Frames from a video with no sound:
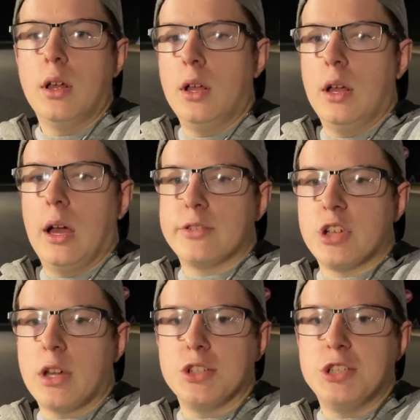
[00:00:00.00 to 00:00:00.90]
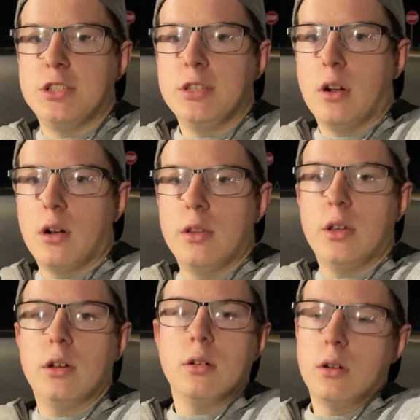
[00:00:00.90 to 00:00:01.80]
I've shot a GTR in
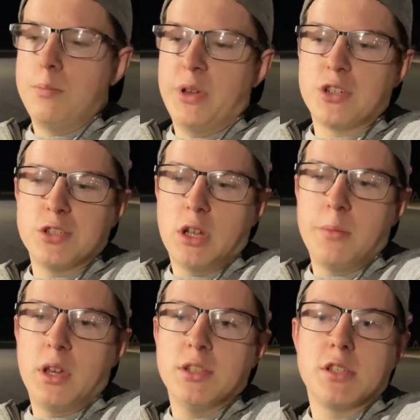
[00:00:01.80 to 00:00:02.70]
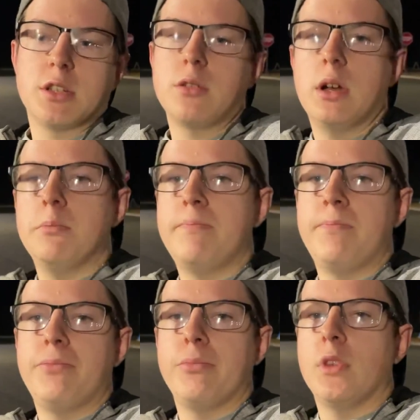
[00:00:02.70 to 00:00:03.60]
there, pictures on my Instagram.
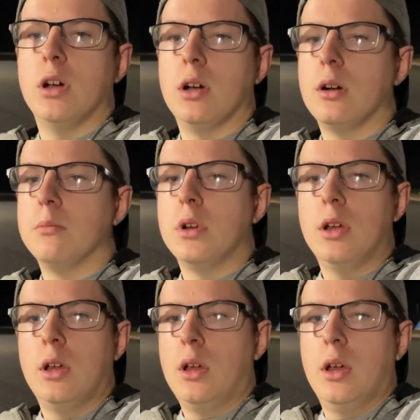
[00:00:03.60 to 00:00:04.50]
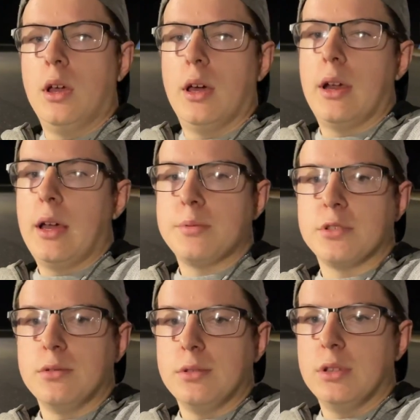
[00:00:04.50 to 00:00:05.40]
And I
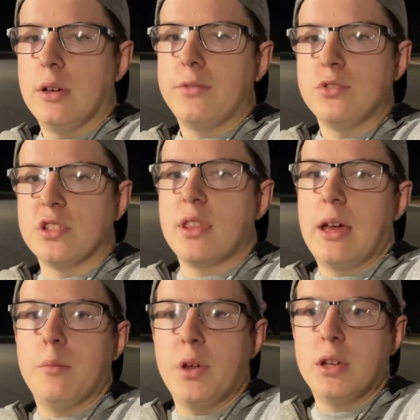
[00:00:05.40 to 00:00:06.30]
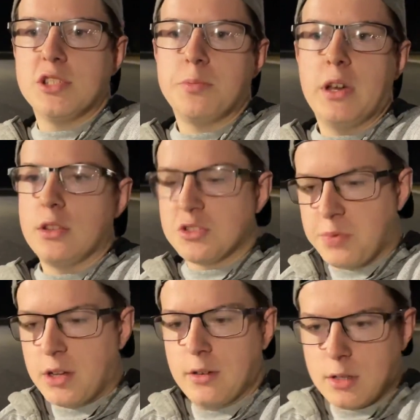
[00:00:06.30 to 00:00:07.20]
absolutely love using that abandoned spot. There's
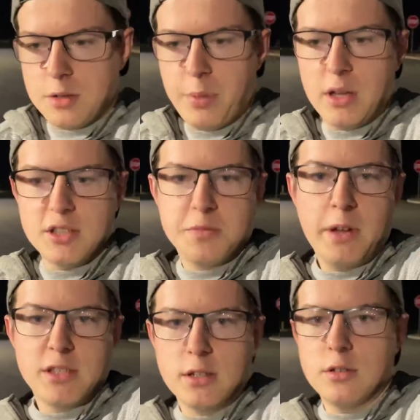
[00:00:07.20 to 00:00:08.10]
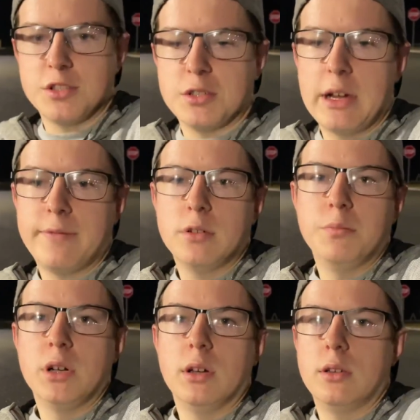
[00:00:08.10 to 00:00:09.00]
plenty of good abandoned spots here in Stratford,
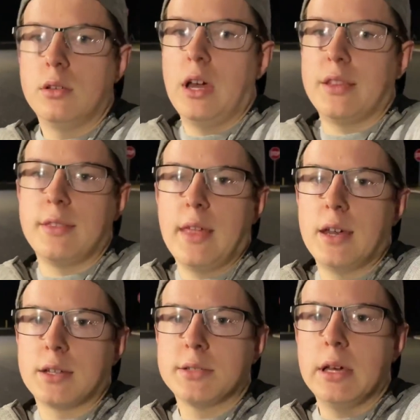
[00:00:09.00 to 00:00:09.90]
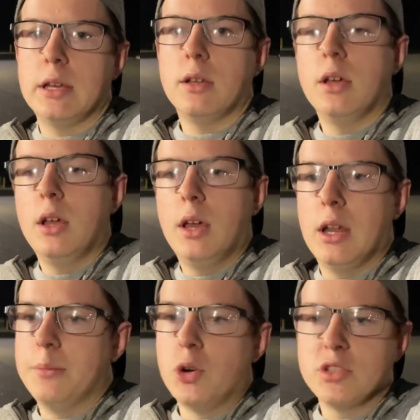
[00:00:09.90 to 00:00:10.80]
but not to that extent. And
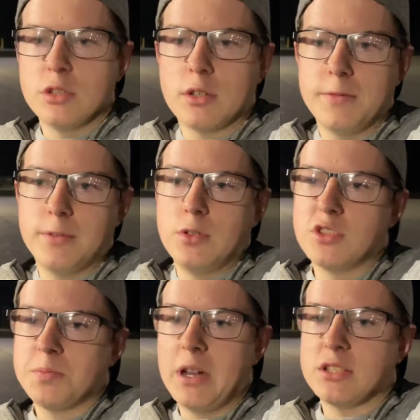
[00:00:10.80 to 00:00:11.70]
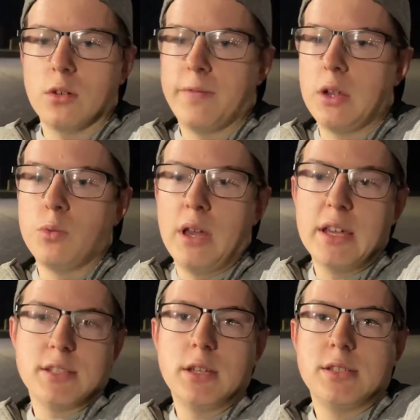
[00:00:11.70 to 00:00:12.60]
I'm always looking for new spots, so if anyone
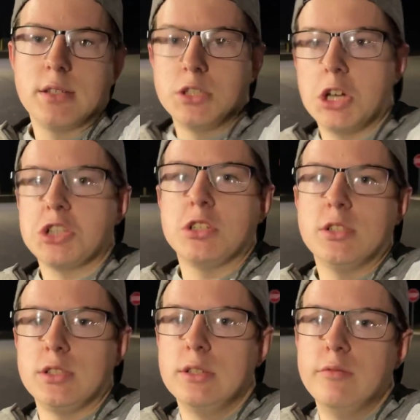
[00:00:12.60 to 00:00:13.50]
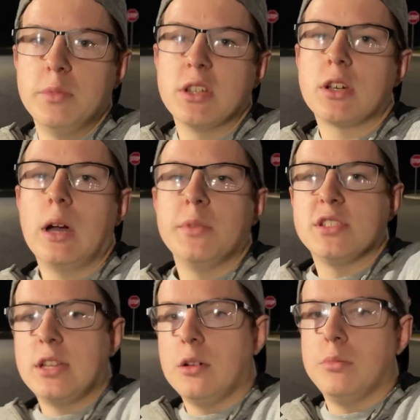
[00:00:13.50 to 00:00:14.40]
has any suggestions, leave them in the comments
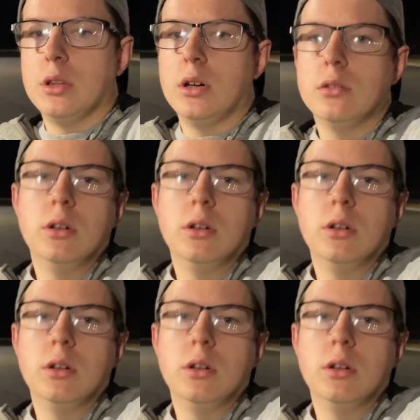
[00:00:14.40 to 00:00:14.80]
down below.